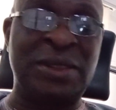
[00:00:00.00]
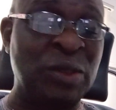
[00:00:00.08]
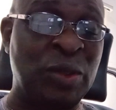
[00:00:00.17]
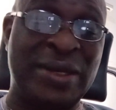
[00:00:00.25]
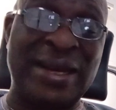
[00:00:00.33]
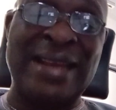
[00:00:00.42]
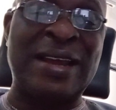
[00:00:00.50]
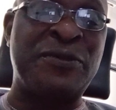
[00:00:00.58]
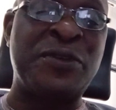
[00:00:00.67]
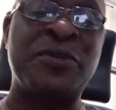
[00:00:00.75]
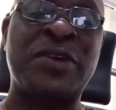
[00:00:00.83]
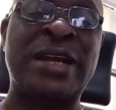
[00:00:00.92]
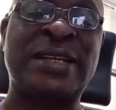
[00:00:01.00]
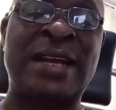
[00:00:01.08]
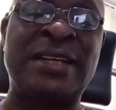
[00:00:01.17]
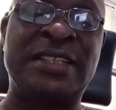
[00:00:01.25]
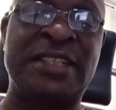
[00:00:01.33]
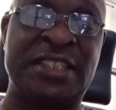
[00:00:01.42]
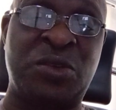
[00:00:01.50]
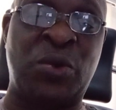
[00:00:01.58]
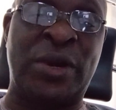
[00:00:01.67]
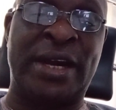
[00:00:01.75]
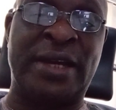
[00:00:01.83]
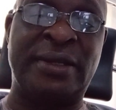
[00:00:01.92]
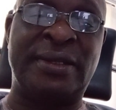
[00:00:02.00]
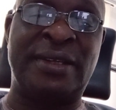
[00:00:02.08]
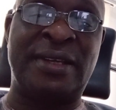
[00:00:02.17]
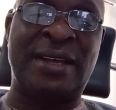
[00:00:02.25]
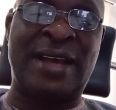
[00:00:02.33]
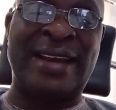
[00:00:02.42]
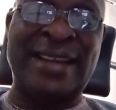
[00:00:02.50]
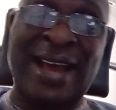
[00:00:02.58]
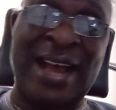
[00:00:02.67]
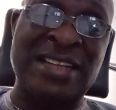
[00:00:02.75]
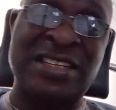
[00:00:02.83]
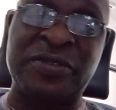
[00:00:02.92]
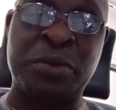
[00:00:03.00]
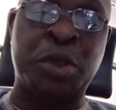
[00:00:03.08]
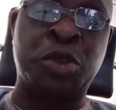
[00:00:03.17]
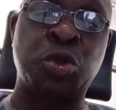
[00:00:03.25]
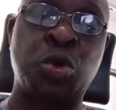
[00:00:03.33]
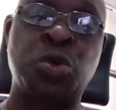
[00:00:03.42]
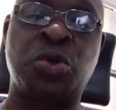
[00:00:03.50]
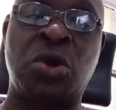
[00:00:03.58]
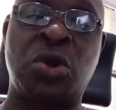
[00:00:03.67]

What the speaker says: to declare their favorite candidate the winner, and then ask everyone to go to